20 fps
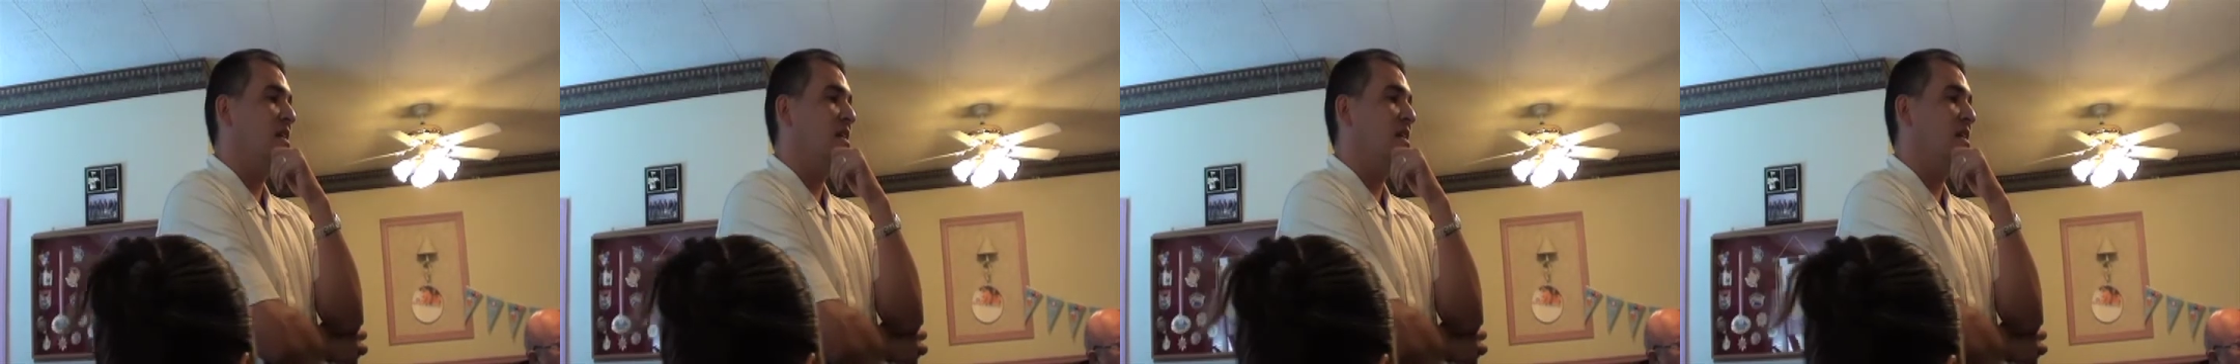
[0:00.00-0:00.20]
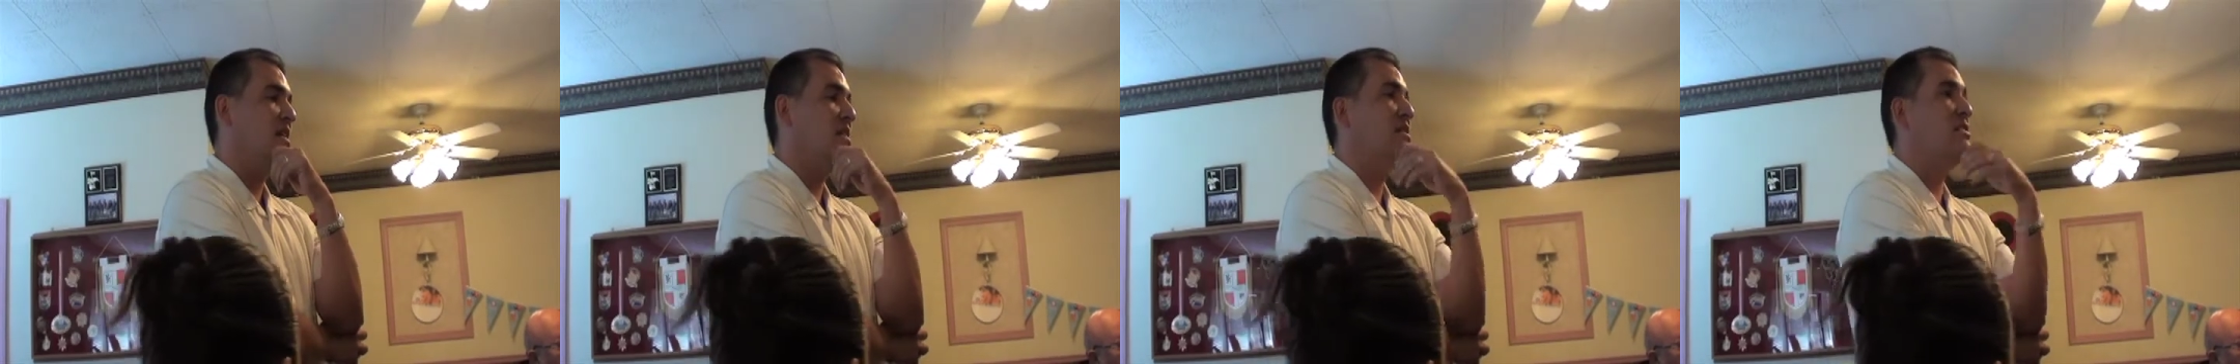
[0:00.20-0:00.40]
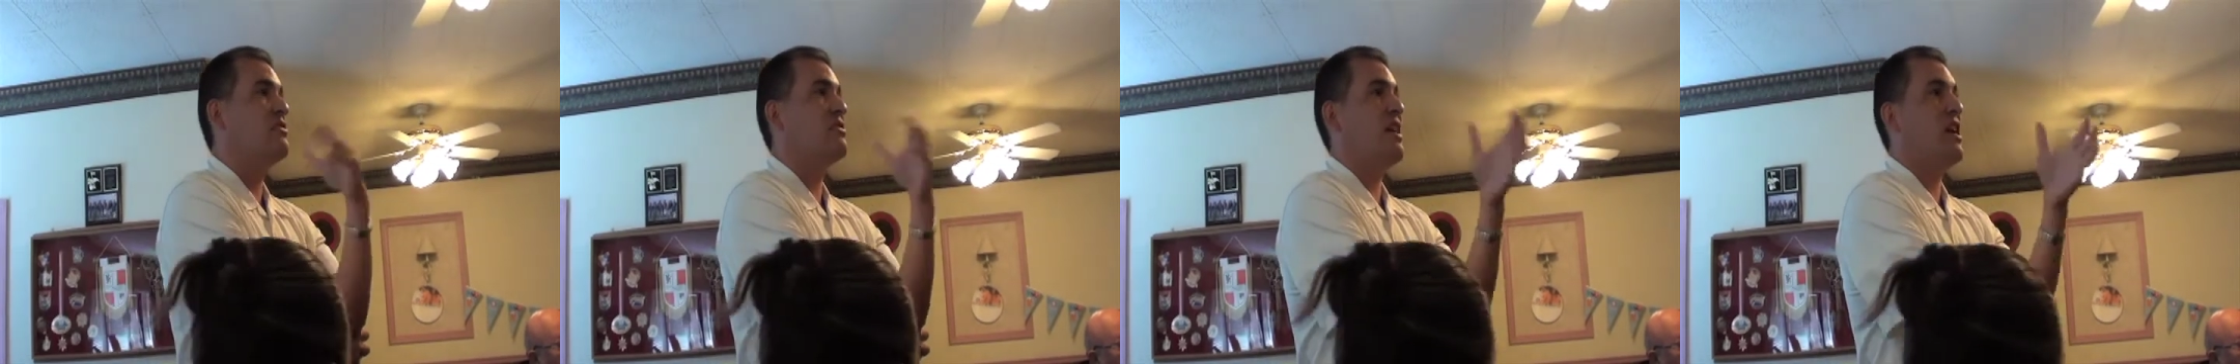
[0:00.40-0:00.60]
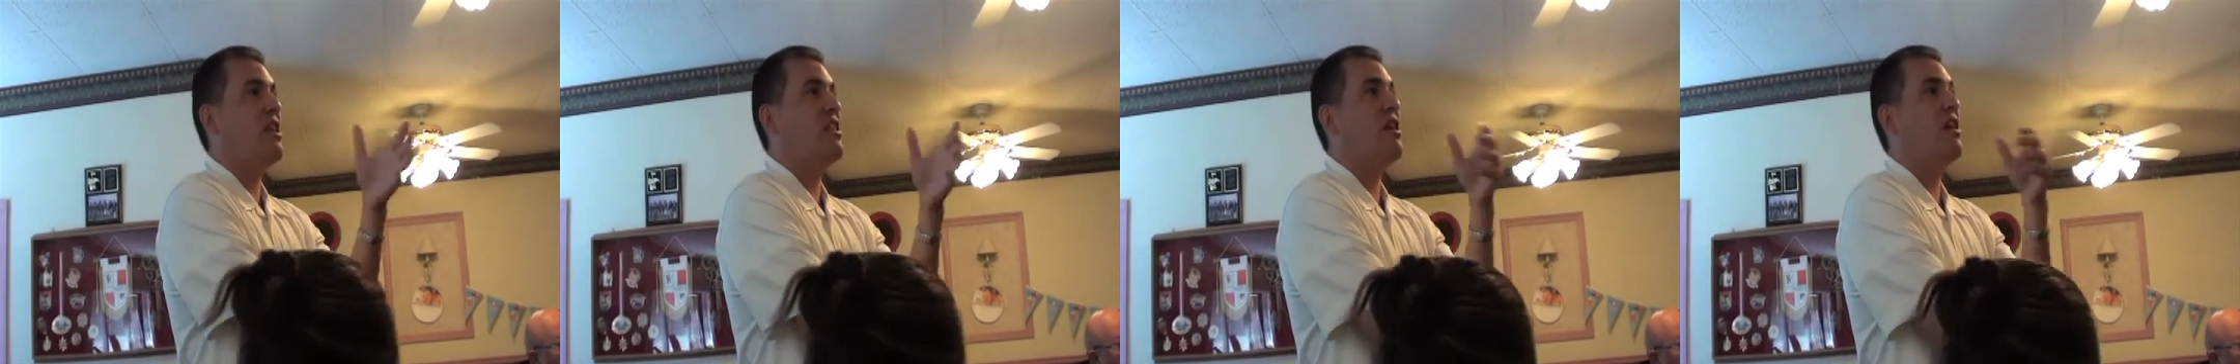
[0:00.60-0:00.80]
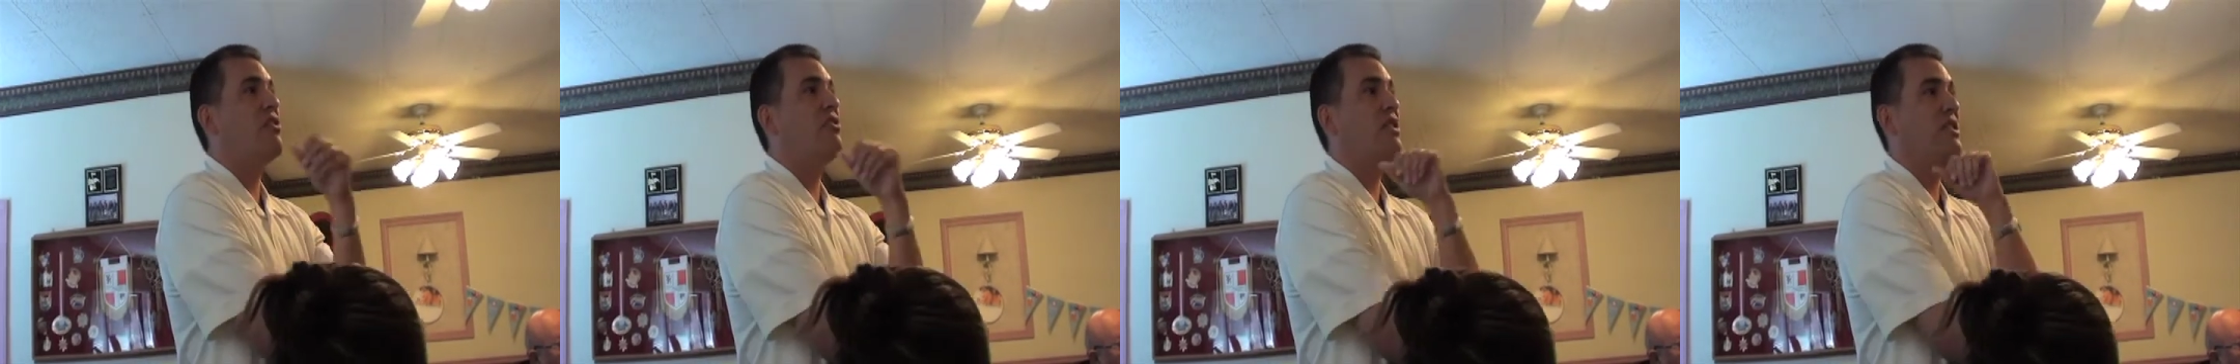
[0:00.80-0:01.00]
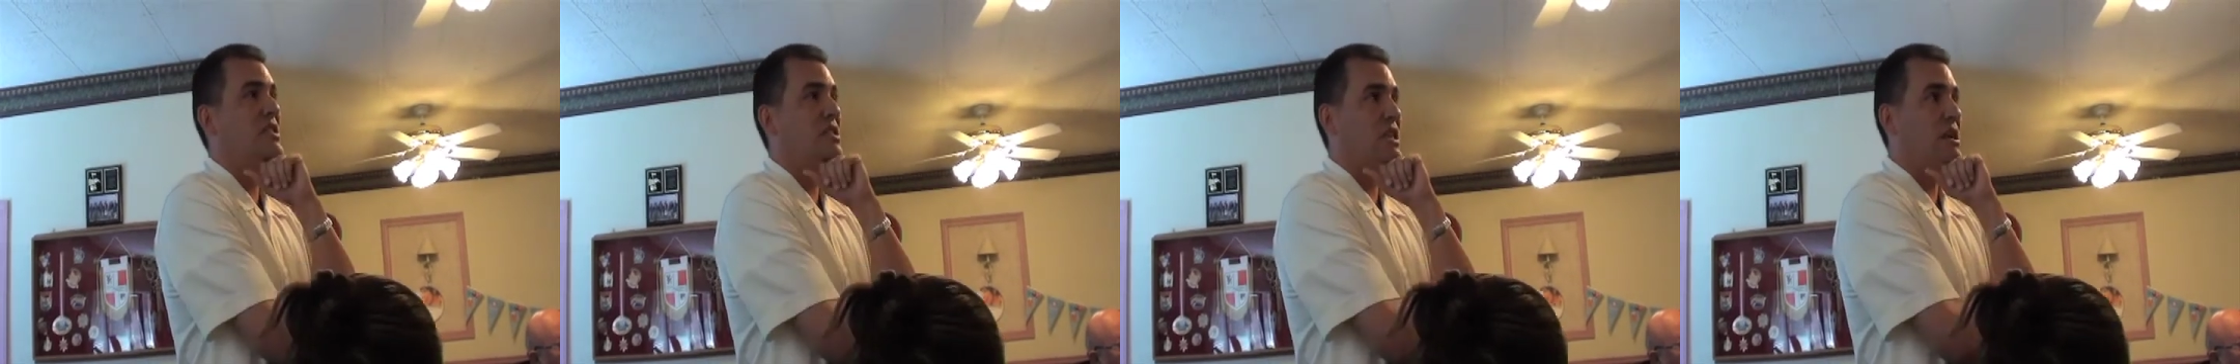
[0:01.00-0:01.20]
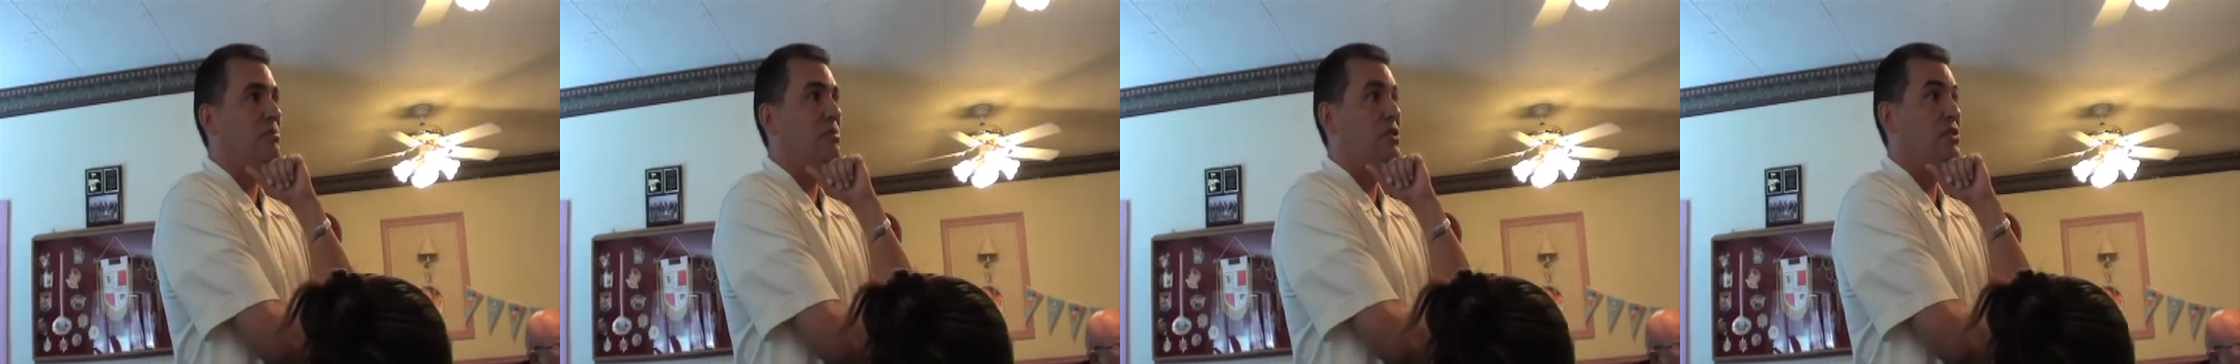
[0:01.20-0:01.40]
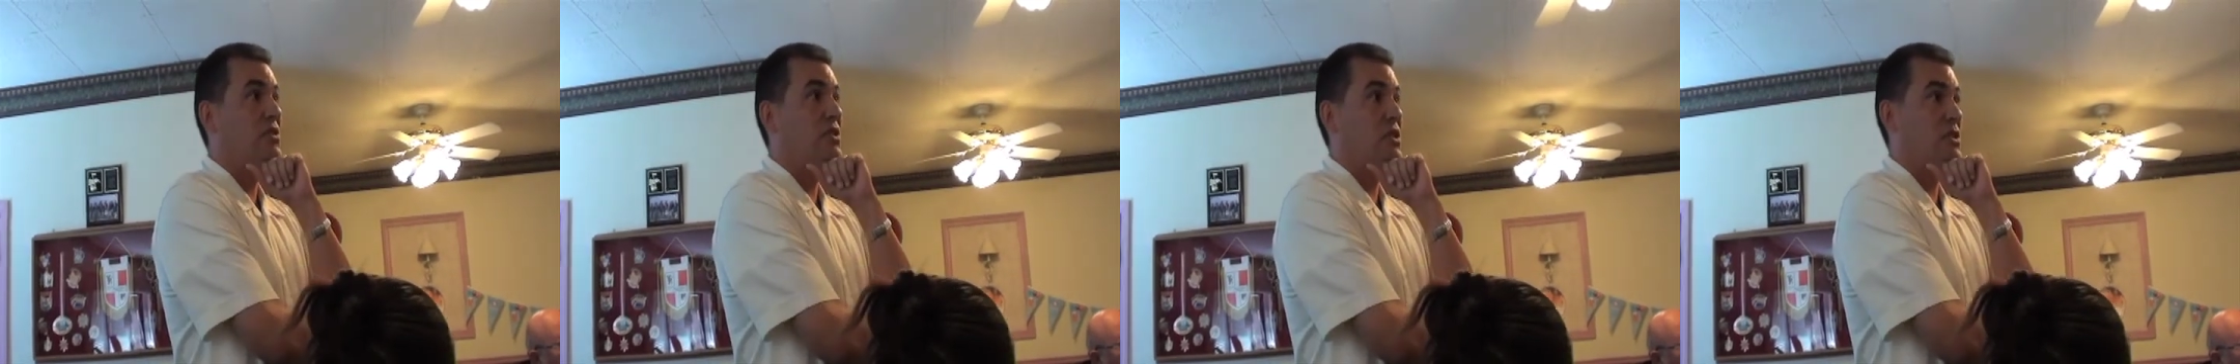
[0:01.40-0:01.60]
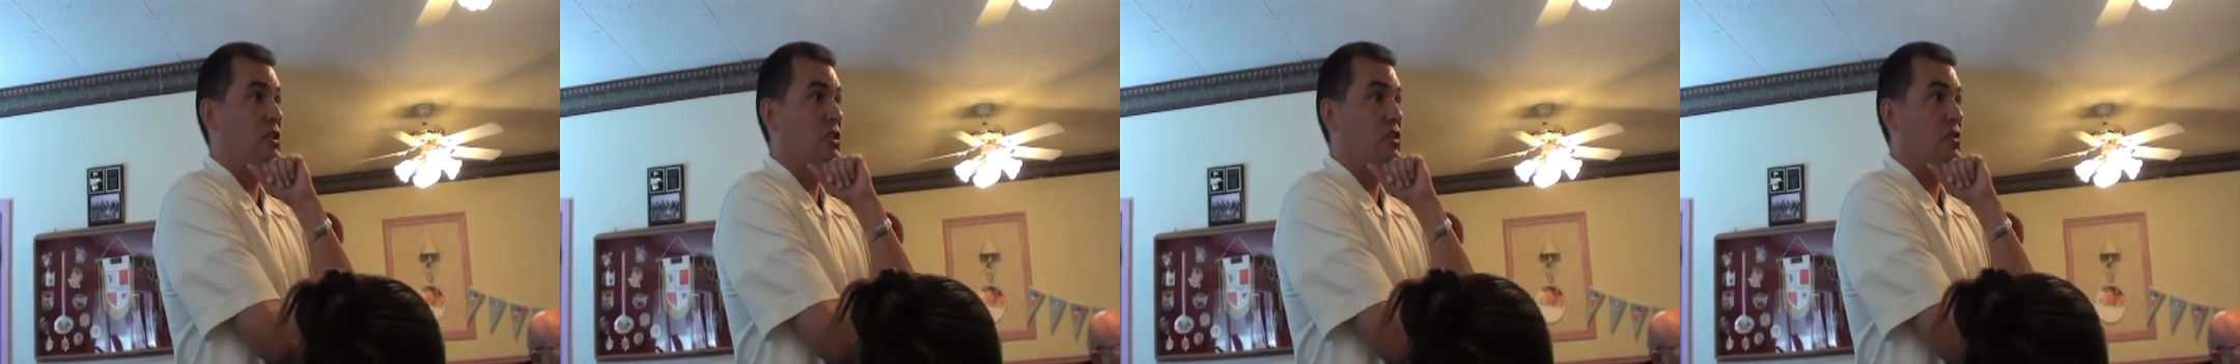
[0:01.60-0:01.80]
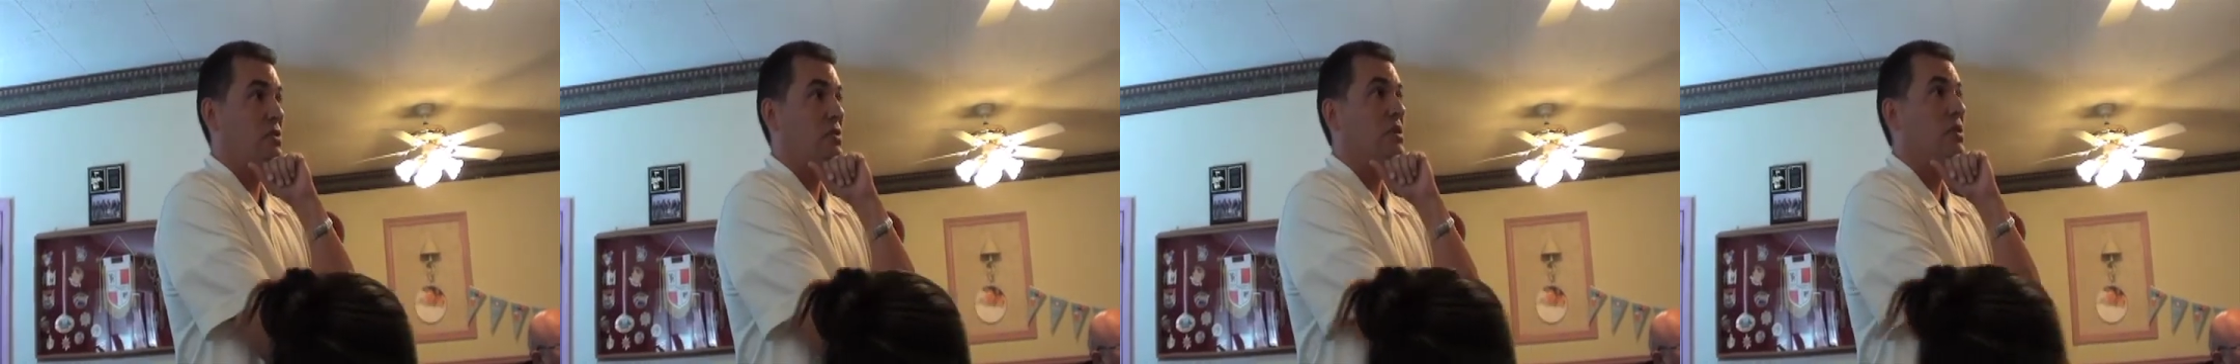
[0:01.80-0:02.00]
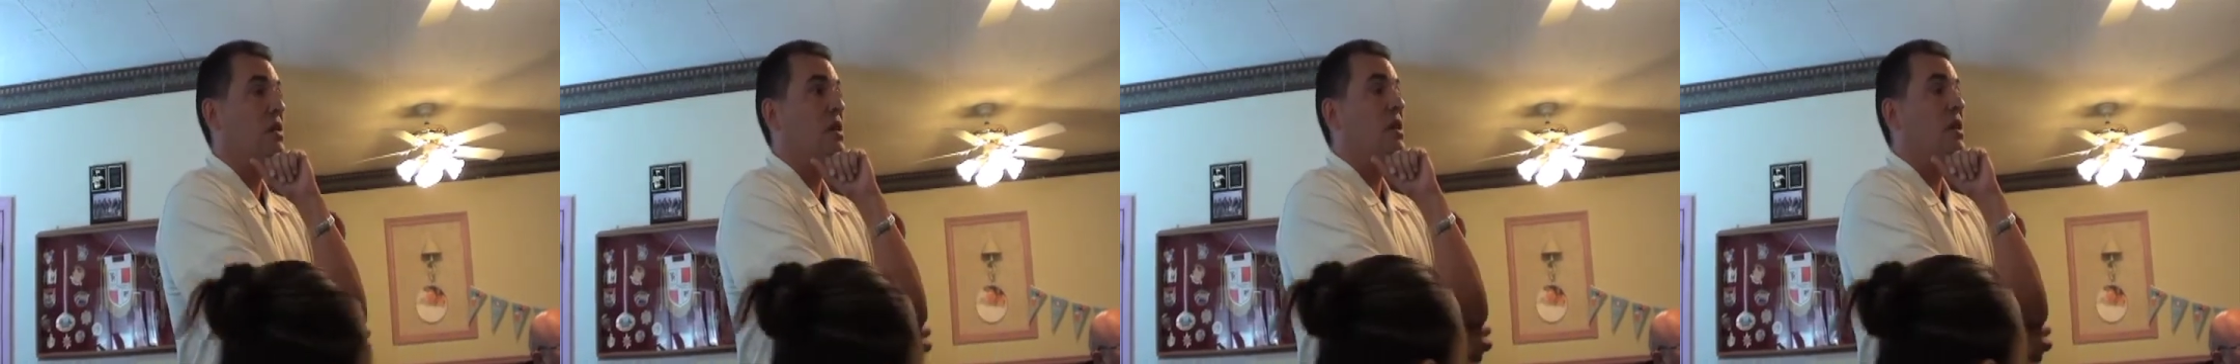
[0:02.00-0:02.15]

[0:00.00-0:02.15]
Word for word: uh, this dialogue creates the opportunity to do.